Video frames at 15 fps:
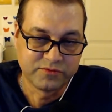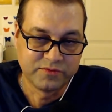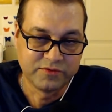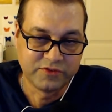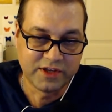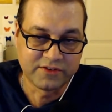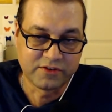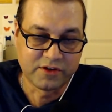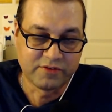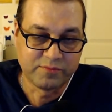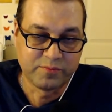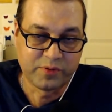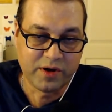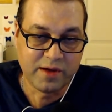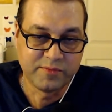she has a lot
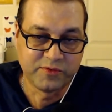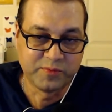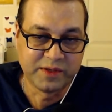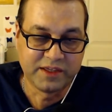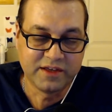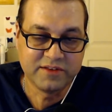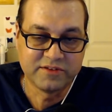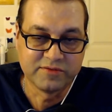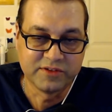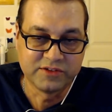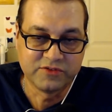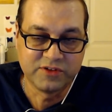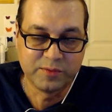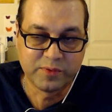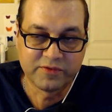of problems because of it.
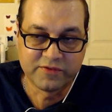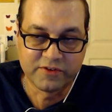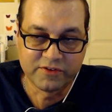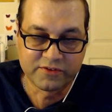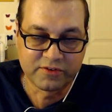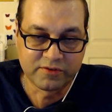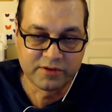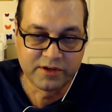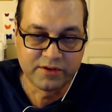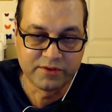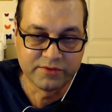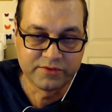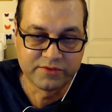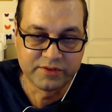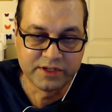She prefers
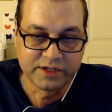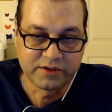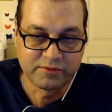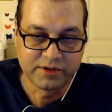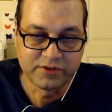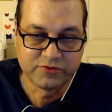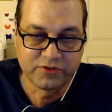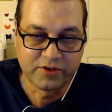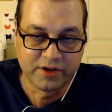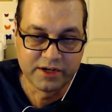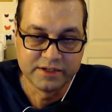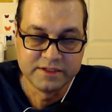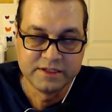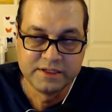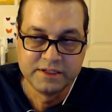CorelDRAW,
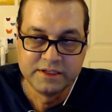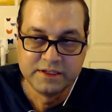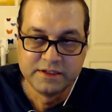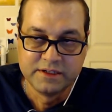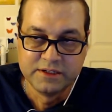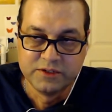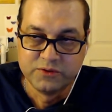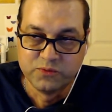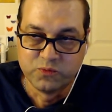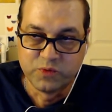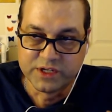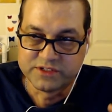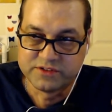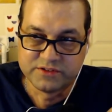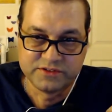
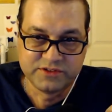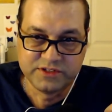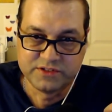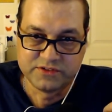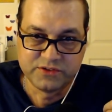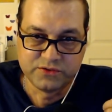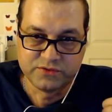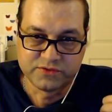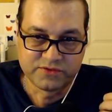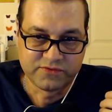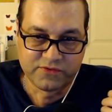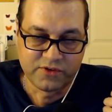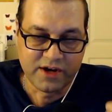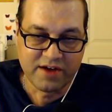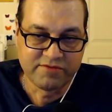which she's used
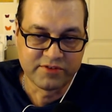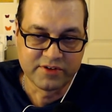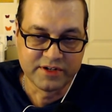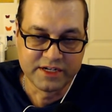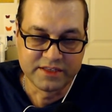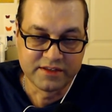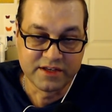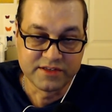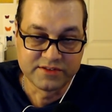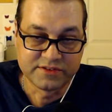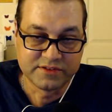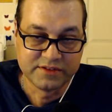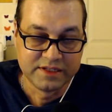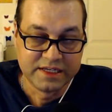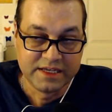forever, and it does
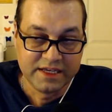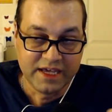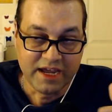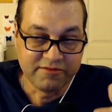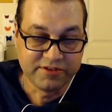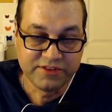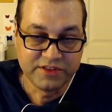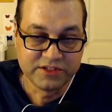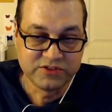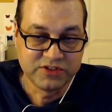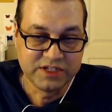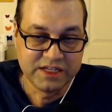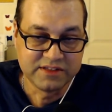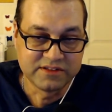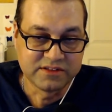everything
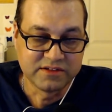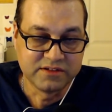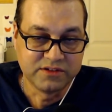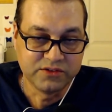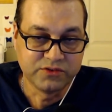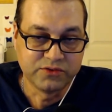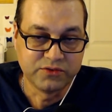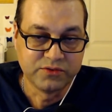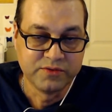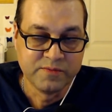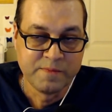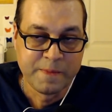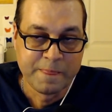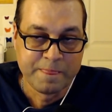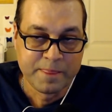she needs it to do,
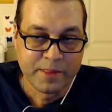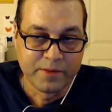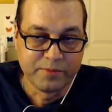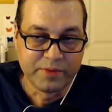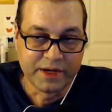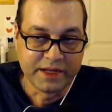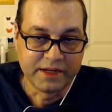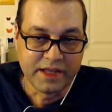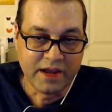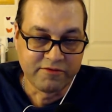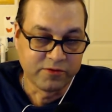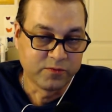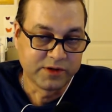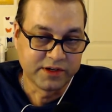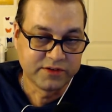but
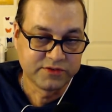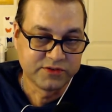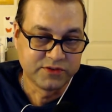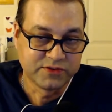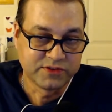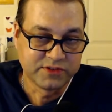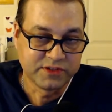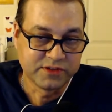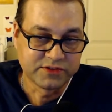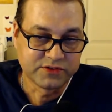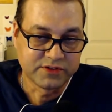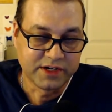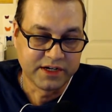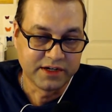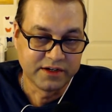everyone else uses
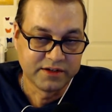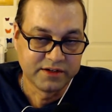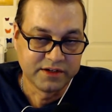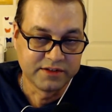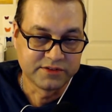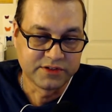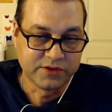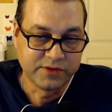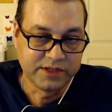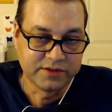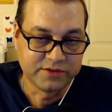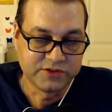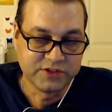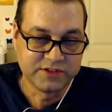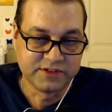Illustrator. And so
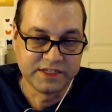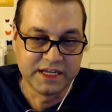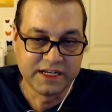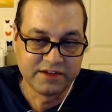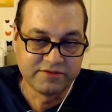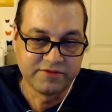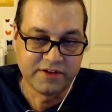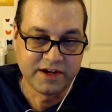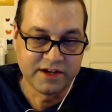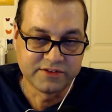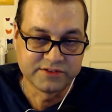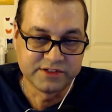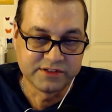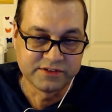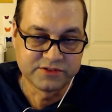either she's getting
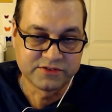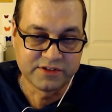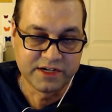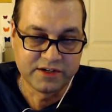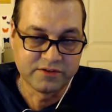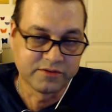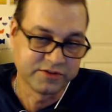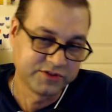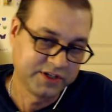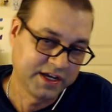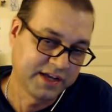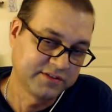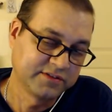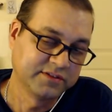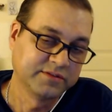files in Illustrator, or she
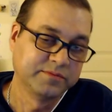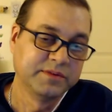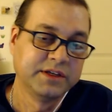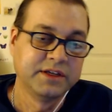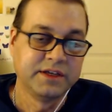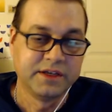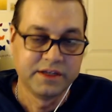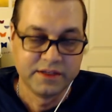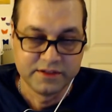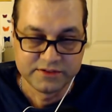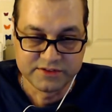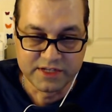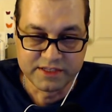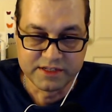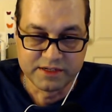has to
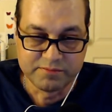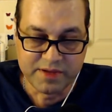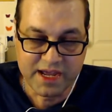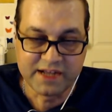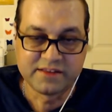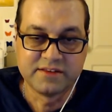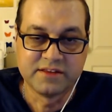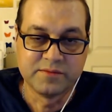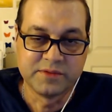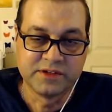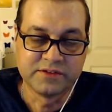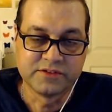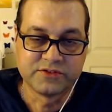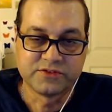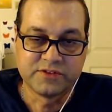send it back to them in
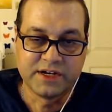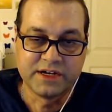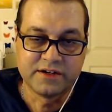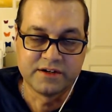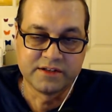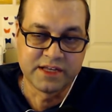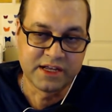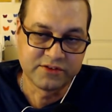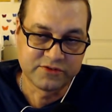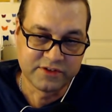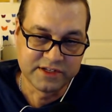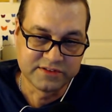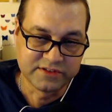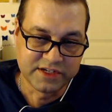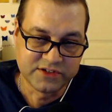Illustrator, and that
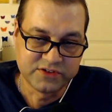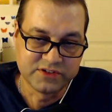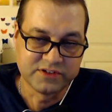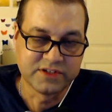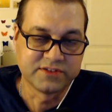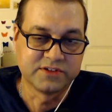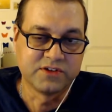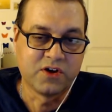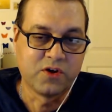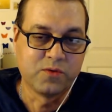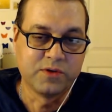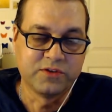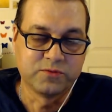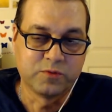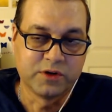translation doesn't
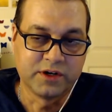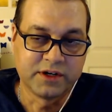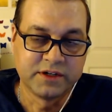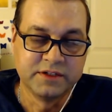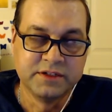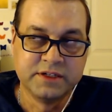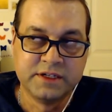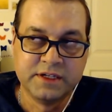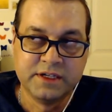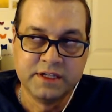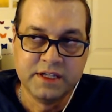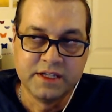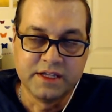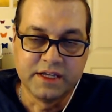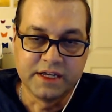always work.
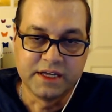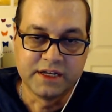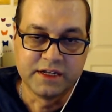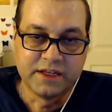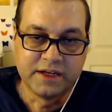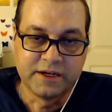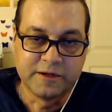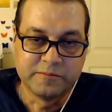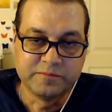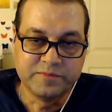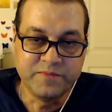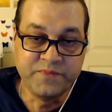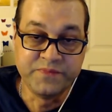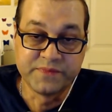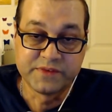And
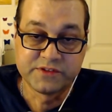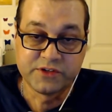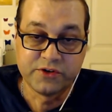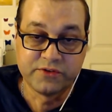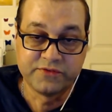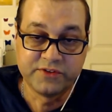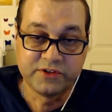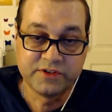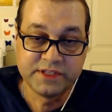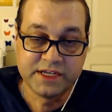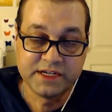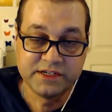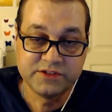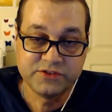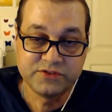so if you're in
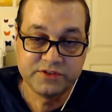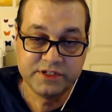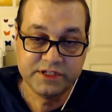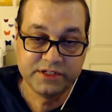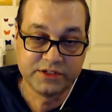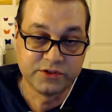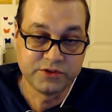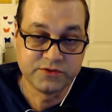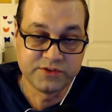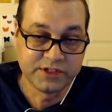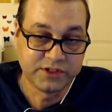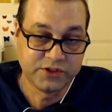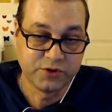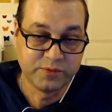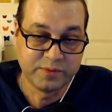that industry, you're using
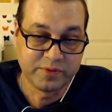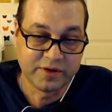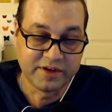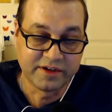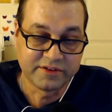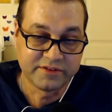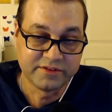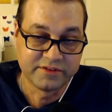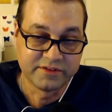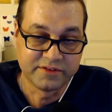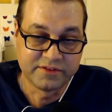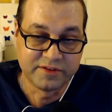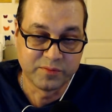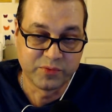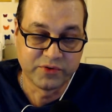Adobe products. It's as
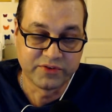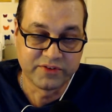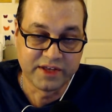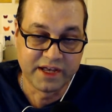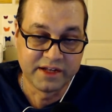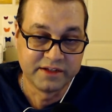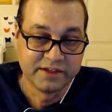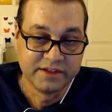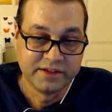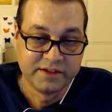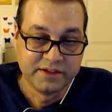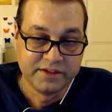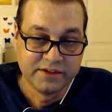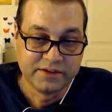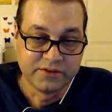simple as that.
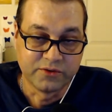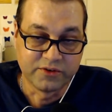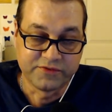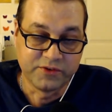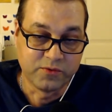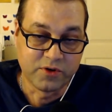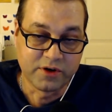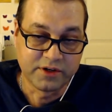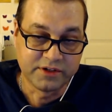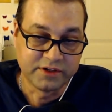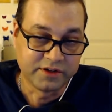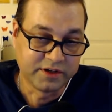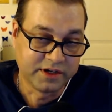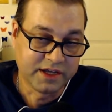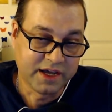Or if you aren't,
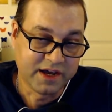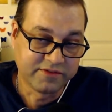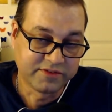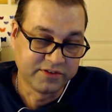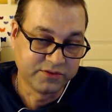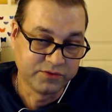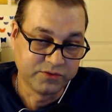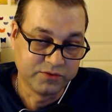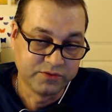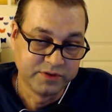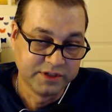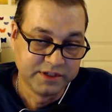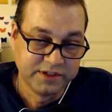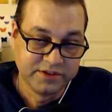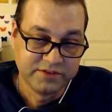you're going to have to
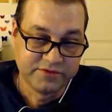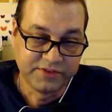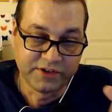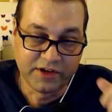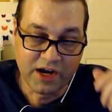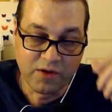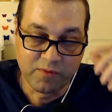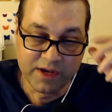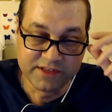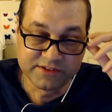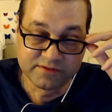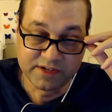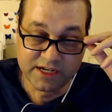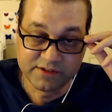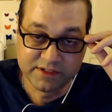figure out ways
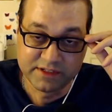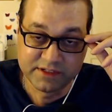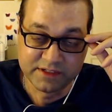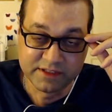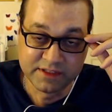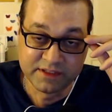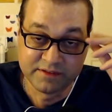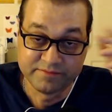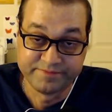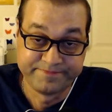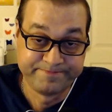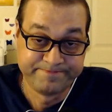around it. And